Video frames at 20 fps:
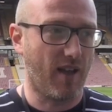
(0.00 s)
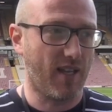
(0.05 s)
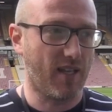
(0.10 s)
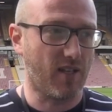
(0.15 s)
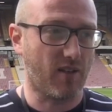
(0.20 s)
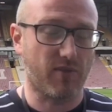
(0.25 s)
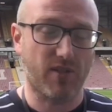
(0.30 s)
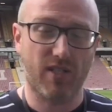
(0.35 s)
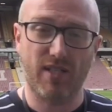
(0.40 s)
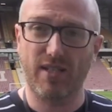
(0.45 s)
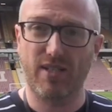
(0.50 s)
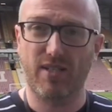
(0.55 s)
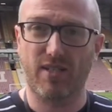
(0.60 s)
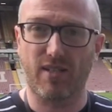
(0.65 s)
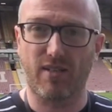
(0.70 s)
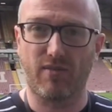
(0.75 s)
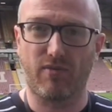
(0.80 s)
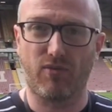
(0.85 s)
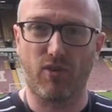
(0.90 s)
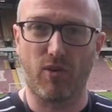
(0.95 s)
He obviously is
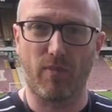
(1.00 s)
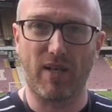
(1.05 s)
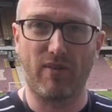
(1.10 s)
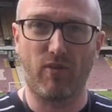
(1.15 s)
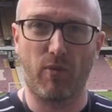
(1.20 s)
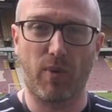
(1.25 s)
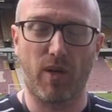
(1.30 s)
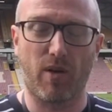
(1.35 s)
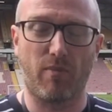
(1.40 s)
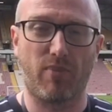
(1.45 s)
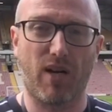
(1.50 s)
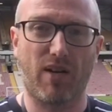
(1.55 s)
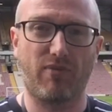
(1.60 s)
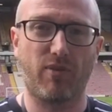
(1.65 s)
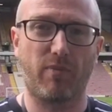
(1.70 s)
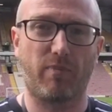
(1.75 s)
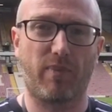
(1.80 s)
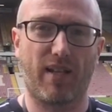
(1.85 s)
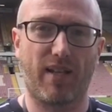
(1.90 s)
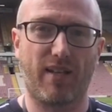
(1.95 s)
the former Liverpool and
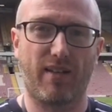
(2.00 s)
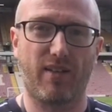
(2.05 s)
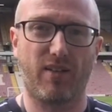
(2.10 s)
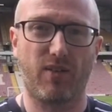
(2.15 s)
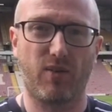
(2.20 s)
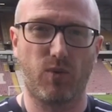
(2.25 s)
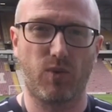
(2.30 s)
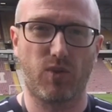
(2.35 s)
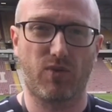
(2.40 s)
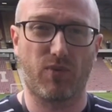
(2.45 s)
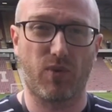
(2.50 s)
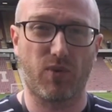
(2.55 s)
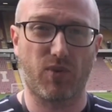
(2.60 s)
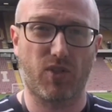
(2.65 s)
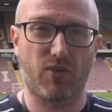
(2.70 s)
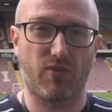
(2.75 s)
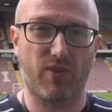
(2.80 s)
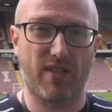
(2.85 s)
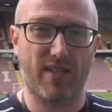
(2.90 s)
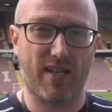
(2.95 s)
Bradford player who was
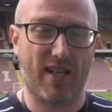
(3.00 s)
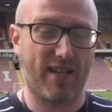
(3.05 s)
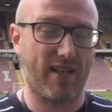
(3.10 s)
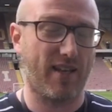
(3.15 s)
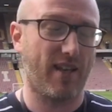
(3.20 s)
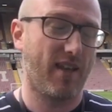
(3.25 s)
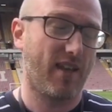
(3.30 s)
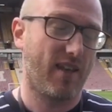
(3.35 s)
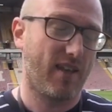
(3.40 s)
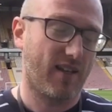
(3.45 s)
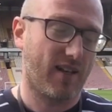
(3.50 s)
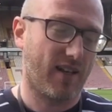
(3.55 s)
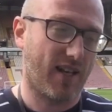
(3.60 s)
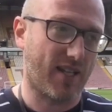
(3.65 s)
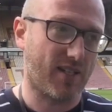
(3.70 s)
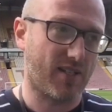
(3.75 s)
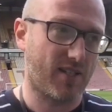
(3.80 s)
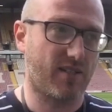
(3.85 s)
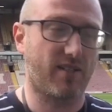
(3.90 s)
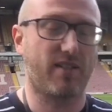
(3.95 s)
forced to retire
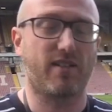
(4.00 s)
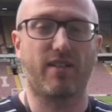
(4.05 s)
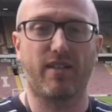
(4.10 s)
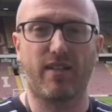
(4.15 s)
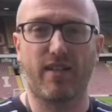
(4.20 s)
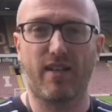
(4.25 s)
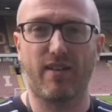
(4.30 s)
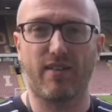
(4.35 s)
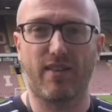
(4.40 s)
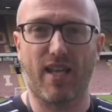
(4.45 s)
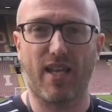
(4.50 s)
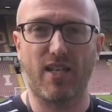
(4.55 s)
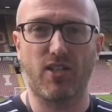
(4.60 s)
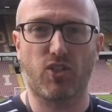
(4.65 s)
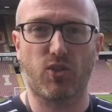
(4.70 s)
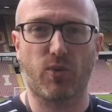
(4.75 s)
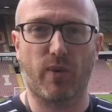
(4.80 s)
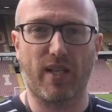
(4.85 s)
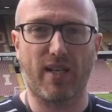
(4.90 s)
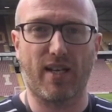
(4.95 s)
last year at the age
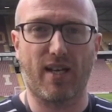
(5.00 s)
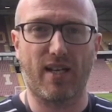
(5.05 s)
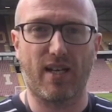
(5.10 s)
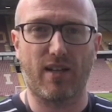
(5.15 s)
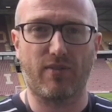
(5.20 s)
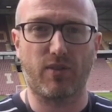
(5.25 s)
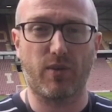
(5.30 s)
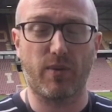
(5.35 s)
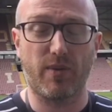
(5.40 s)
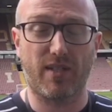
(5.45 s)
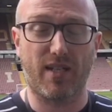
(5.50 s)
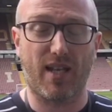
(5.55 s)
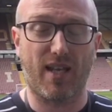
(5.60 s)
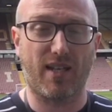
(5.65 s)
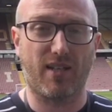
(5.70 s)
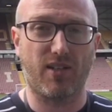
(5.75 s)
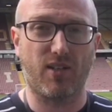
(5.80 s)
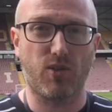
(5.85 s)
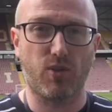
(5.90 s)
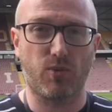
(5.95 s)
of 29 after he was
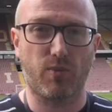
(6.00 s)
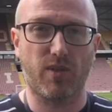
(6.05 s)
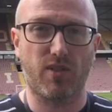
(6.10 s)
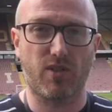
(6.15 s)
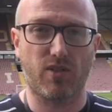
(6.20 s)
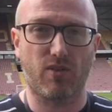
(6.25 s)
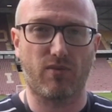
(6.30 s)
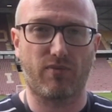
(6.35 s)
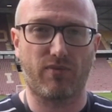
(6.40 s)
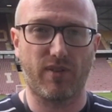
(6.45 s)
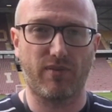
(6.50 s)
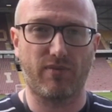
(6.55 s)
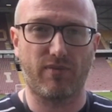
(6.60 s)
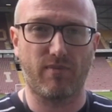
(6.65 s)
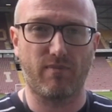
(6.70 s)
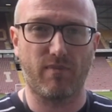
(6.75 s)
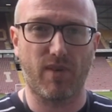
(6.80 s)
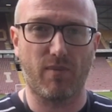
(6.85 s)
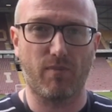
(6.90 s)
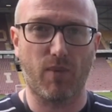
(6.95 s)
diagnosed with suffering
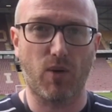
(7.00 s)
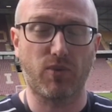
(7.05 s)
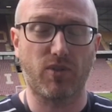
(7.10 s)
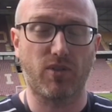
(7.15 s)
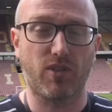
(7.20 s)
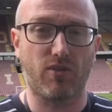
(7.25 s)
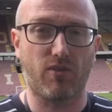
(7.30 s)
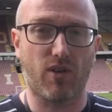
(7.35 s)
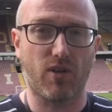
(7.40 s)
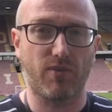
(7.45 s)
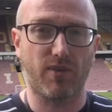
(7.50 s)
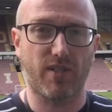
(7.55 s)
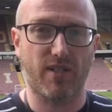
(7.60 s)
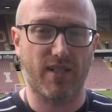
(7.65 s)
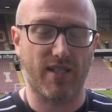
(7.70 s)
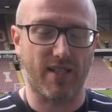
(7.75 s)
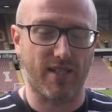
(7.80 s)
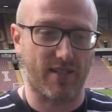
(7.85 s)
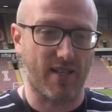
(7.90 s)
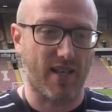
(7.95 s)
from motor neurone
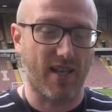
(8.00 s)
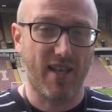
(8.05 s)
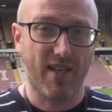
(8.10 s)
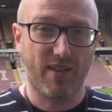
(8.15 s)
disease.